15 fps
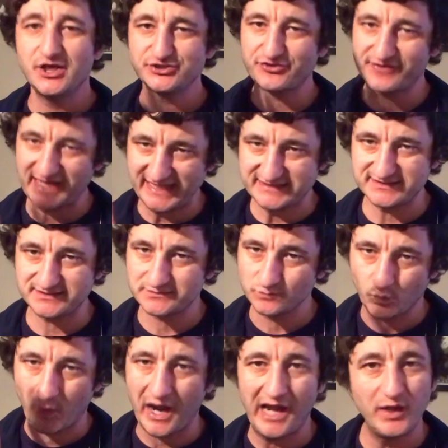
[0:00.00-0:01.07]
So that's
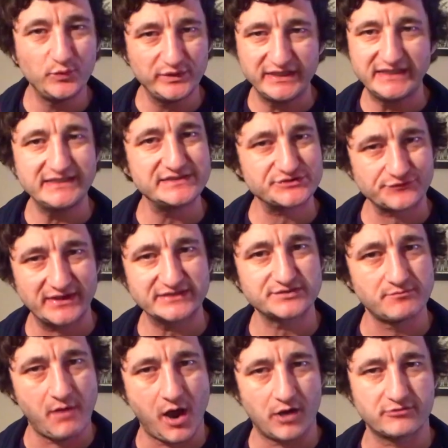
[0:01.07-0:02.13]
why we need direct
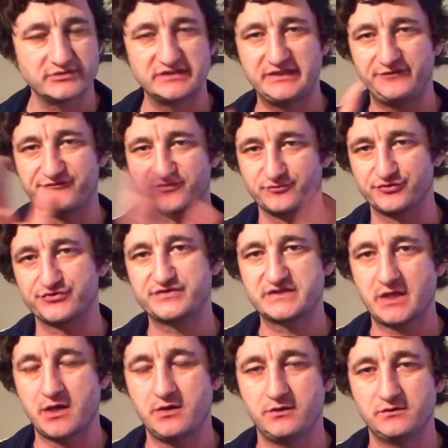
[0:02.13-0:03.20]
democracy from
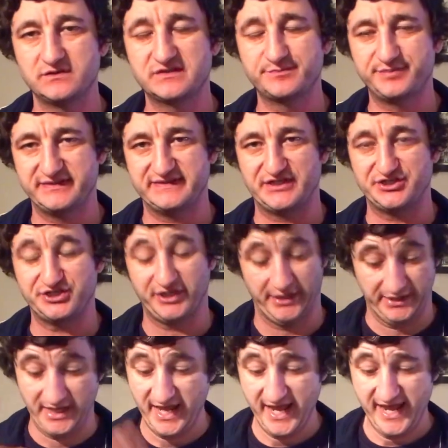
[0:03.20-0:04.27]
Rousseau's
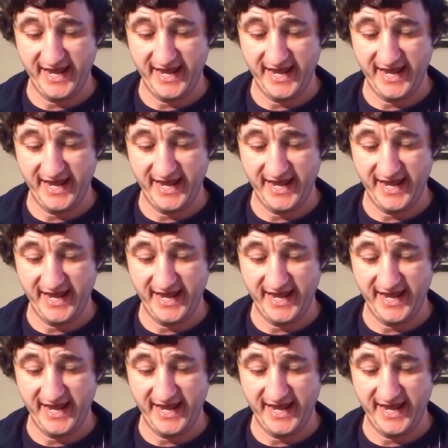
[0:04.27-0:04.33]
position,